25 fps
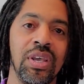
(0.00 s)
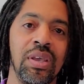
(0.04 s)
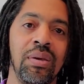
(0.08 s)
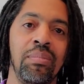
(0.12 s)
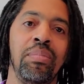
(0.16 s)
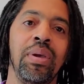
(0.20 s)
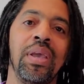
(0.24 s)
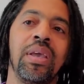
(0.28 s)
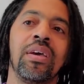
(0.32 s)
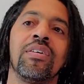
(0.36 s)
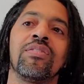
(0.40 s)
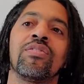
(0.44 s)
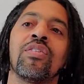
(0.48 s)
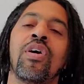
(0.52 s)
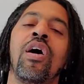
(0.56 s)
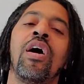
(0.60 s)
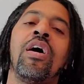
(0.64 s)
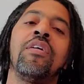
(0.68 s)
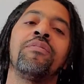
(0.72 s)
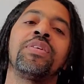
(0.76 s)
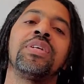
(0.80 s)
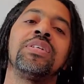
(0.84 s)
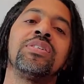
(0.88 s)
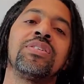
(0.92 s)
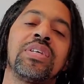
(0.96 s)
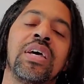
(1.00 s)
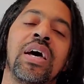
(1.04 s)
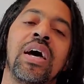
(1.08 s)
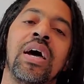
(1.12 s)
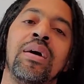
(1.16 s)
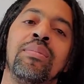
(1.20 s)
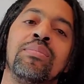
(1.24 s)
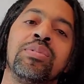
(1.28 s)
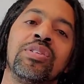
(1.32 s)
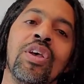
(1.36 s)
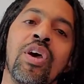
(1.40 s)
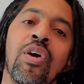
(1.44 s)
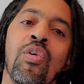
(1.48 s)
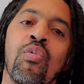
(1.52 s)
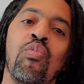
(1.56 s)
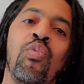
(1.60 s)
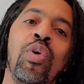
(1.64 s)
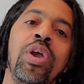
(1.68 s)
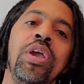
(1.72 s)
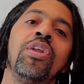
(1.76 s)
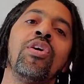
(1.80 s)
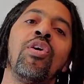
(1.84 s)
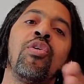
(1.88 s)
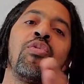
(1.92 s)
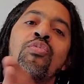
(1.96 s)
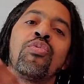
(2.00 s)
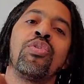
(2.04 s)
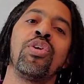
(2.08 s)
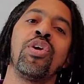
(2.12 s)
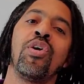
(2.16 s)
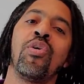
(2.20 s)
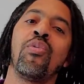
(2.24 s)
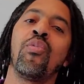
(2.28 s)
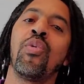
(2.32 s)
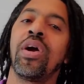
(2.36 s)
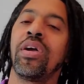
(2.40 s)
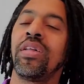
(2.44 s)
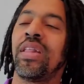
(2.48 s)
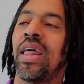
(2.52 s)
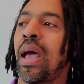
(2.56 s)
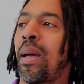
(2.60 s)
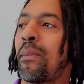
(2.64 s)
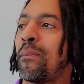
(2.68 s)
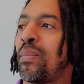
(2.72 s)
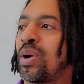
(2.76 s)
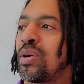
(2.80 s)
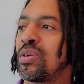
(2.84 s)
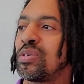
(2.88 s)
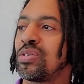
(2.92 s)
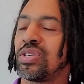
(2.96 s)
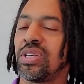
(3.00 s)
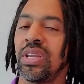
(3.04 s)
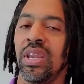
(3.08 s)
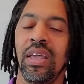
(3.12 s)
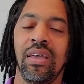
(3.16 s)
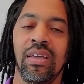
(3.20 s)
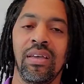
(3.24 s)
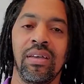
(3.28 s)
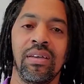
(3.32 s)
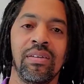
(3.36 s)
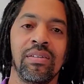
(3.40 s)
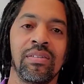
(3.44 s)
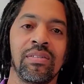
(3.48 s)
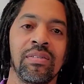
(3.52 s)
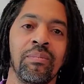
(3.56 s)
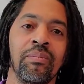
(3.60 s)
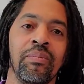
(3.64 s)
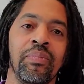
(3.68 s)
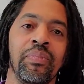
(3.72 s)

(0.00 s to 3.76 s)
because oftentimes we don't know where that person is.